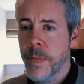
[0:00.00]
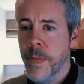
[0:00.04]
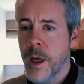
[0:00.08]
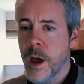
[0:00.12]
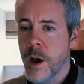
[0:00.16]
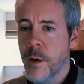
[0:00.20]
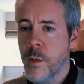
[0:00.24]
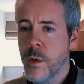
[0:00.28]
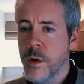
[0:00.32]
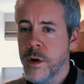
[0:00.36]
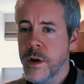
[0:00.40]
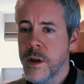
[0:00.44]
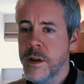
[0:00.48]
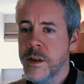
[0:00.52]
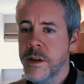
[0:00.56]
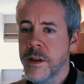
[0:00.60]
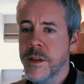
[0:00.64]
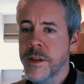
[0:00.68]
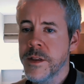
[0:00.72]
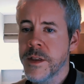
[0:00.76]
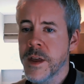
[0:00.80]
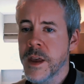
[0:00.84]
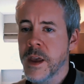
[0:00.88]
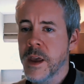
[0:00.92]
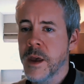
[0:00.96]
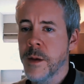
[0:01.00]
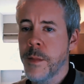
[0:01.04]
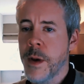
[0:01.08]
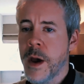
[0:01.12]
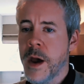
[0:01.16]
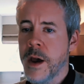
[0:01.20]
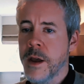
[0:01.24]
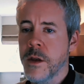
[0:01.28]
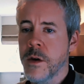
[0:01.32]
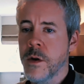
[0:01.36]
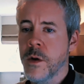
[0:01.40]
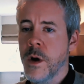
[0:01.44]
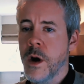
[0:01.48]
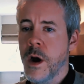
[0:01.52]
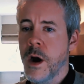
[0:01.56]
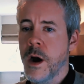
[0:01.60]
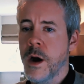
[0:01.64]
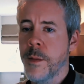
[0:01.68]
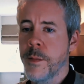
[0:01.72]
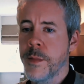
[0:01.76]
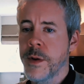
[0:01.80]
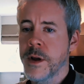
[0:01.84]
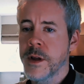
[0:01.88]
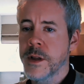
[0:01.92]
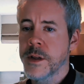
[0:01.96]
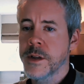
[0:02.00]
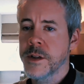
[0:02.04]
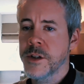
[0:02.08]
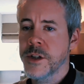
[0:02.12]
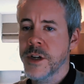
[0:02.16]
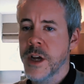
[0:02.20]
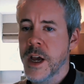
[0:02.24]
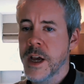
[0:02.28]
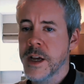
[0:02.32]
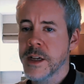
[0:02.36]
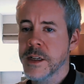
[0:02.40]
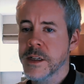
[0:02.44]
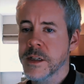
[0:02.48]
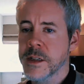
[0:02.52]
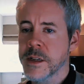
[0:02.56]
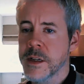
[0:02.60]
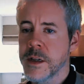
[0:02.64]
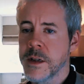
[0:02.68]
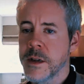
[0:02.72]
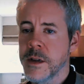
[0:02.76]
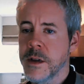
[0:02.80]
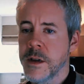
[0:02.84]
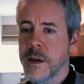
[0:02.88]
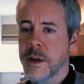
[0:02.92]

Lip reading: I want you to think about your upper chest.